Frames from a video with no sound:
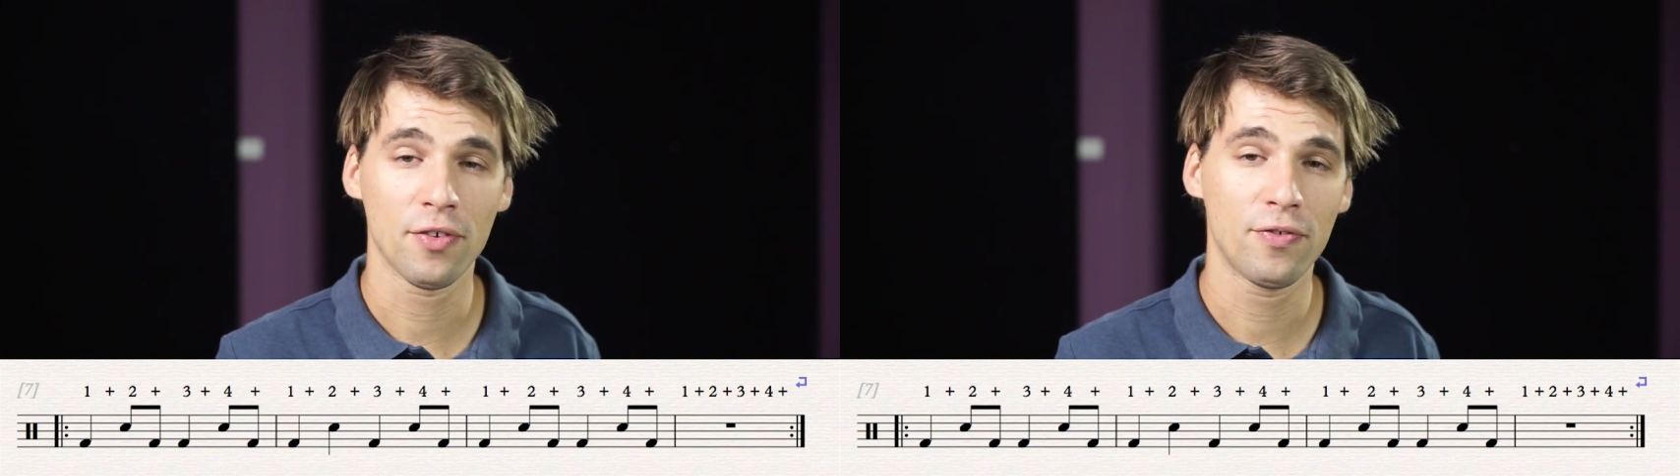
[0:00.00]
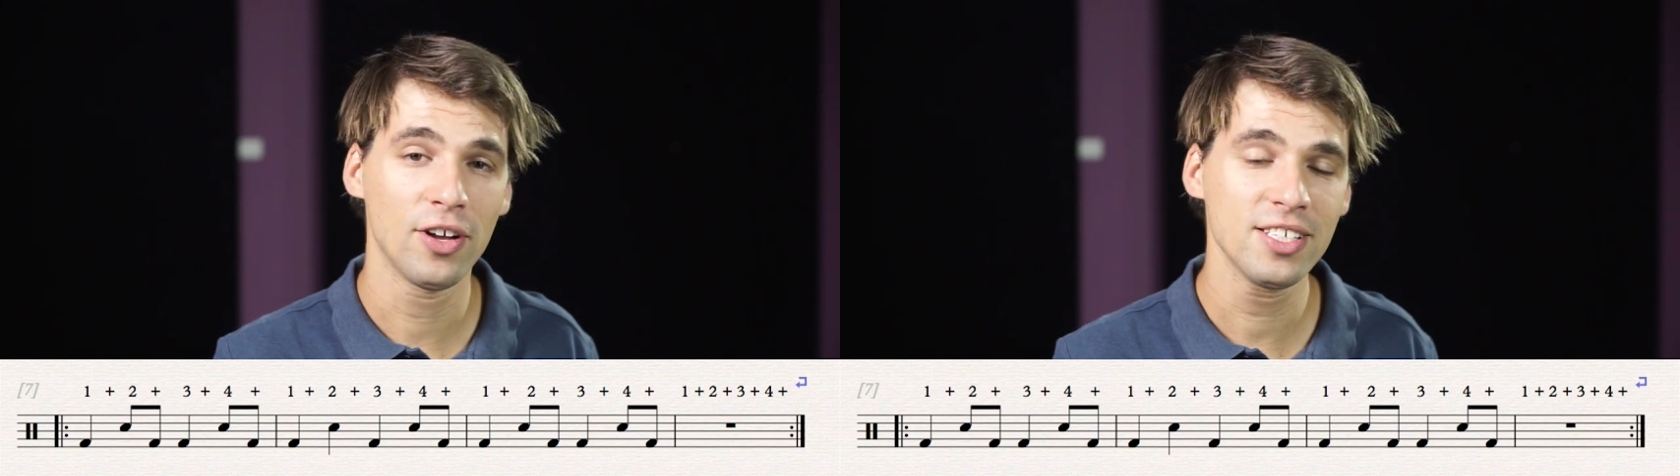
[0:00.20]

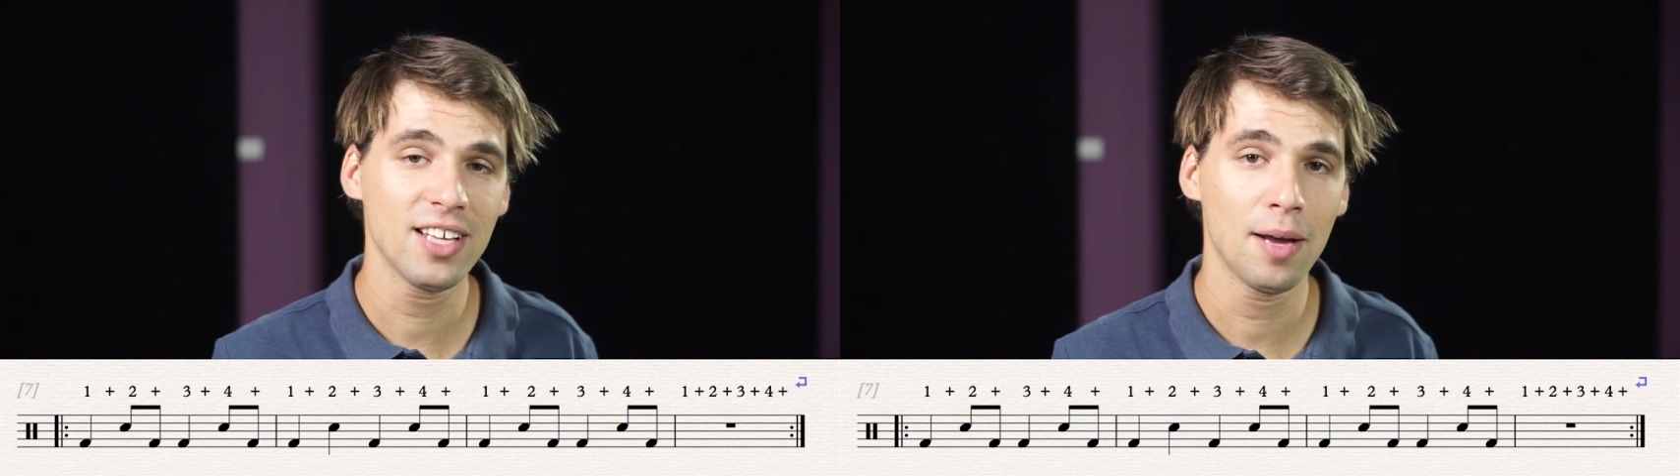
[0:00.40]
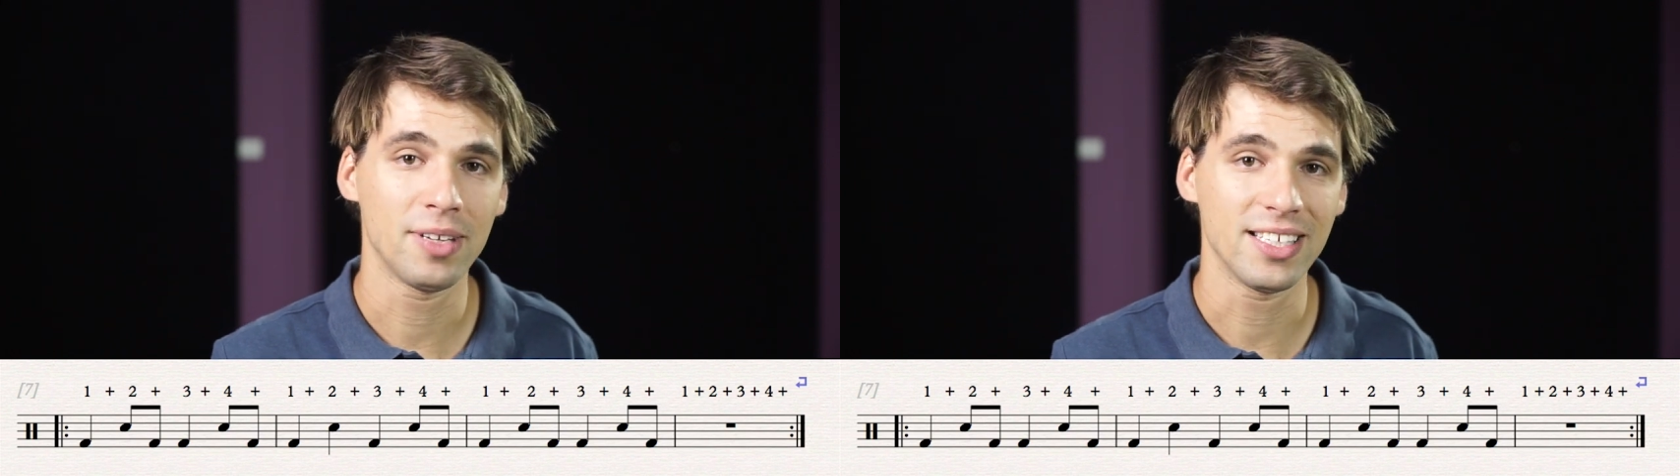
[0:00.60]
first
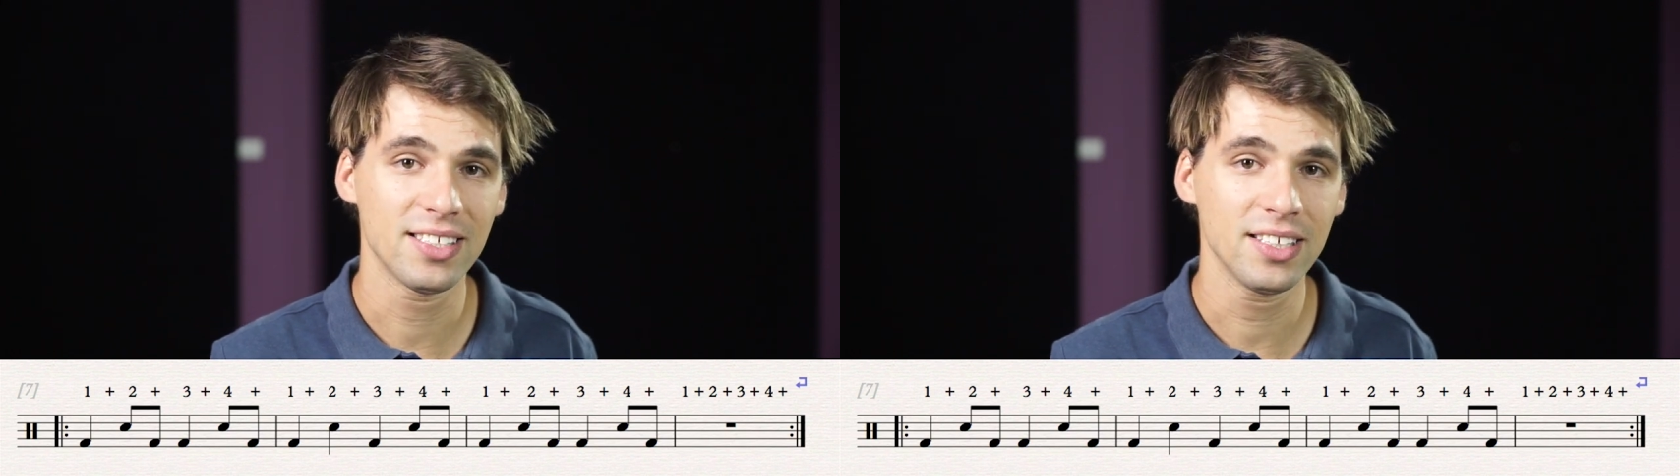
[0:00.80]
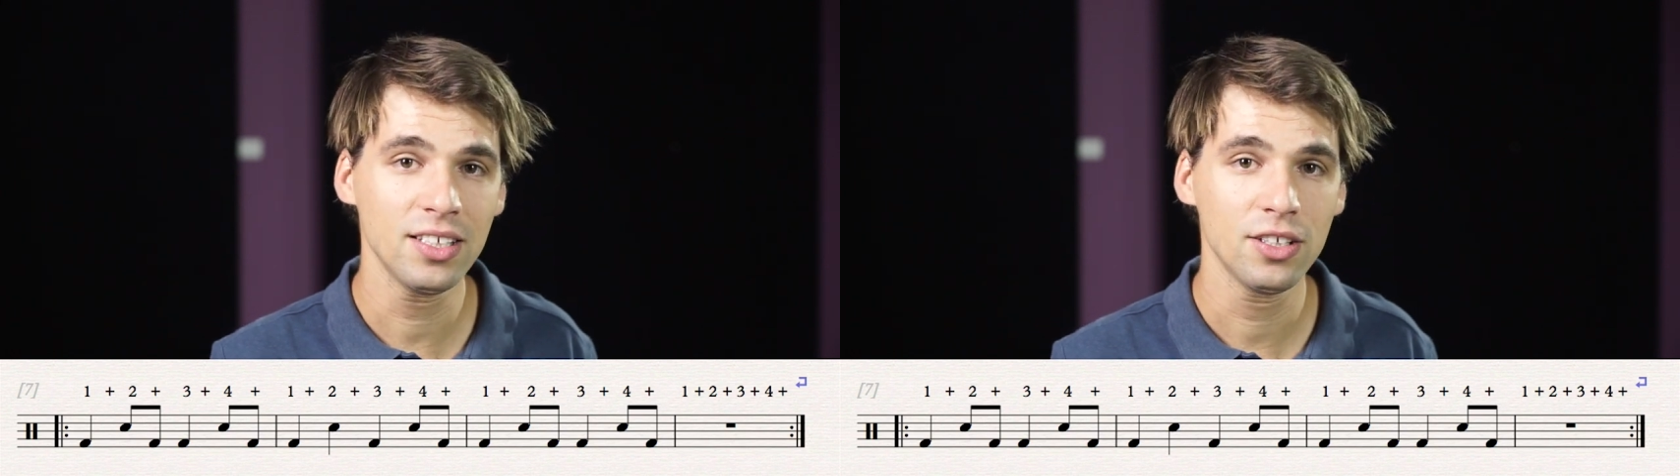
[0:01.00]
time
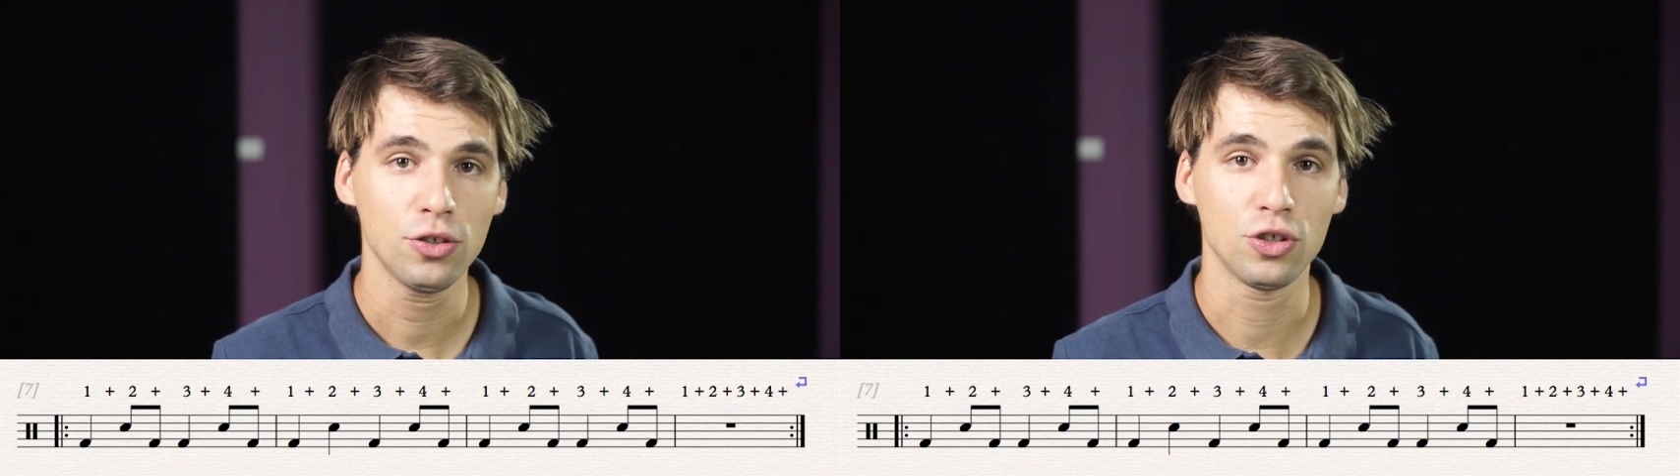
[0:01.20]
listening,